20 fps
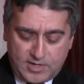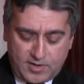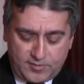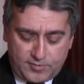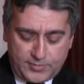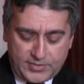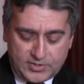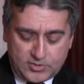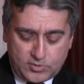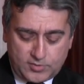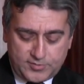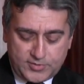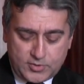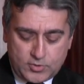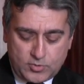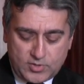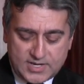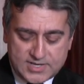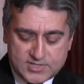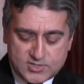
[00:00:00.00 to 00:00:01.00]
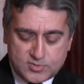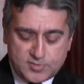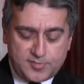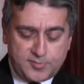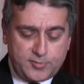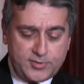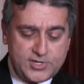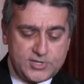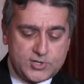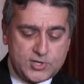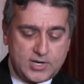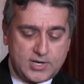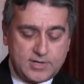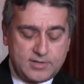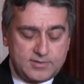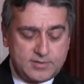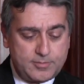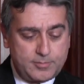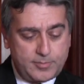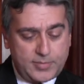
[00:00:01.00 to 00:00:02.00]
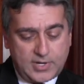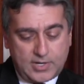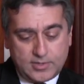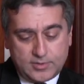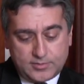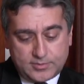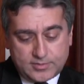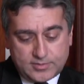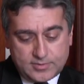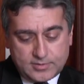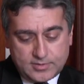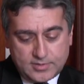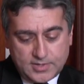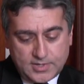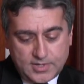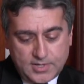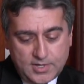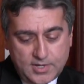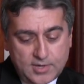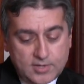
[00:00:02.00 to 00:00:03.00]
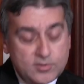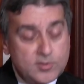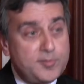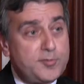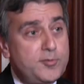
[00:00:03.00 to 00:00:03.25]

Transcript: government of the US to free Jonathan Pollard. The